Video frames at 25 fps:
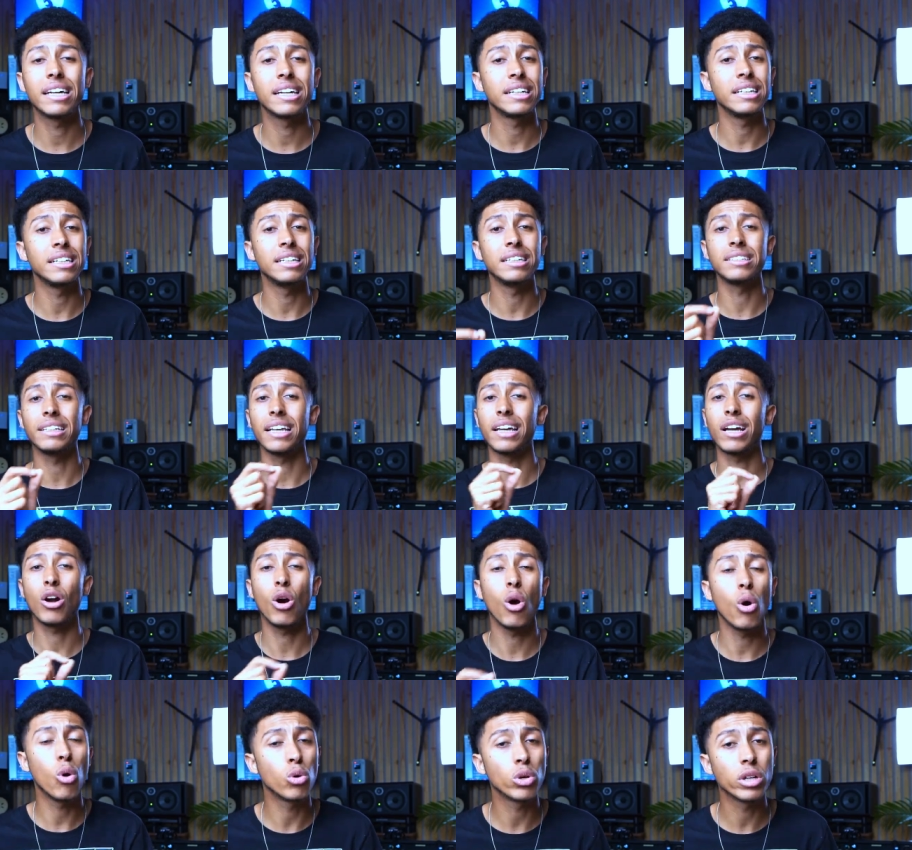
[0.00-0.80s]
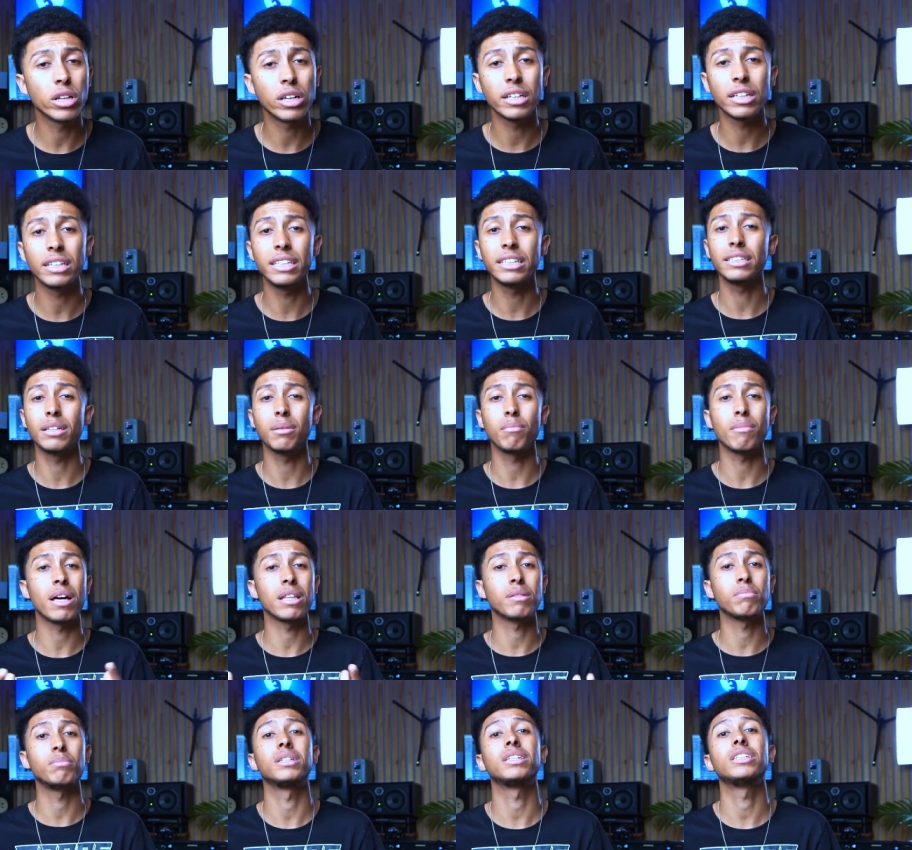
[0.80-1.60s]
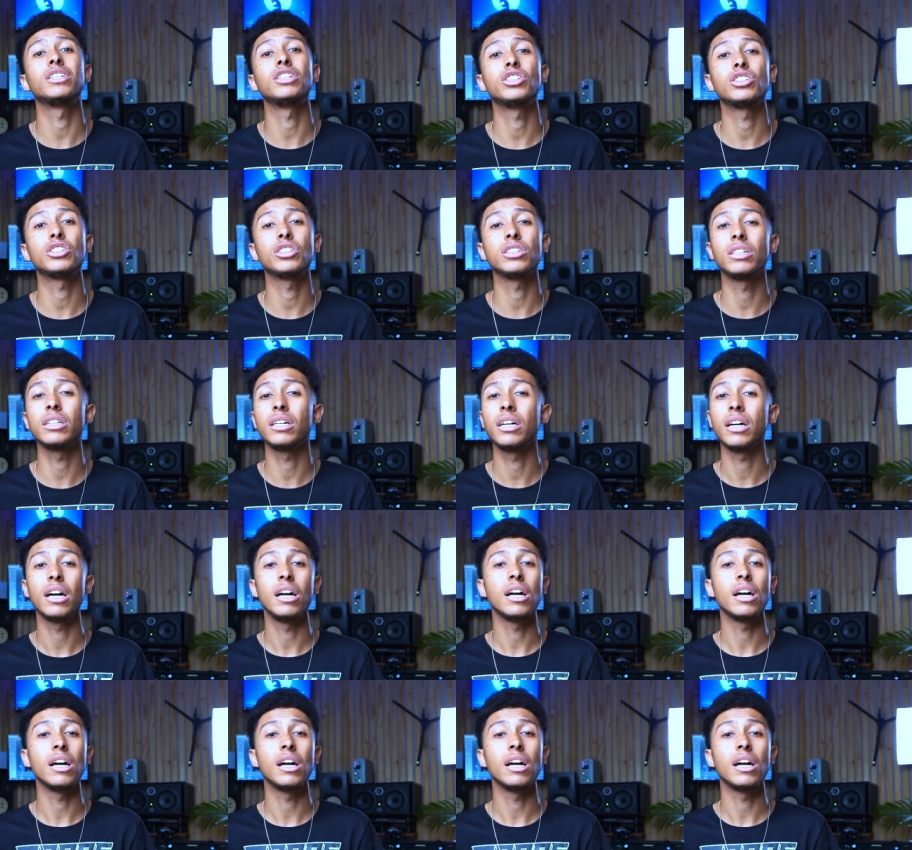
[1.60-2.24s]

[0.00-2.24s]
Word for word: He is a coder. He's a mathematician.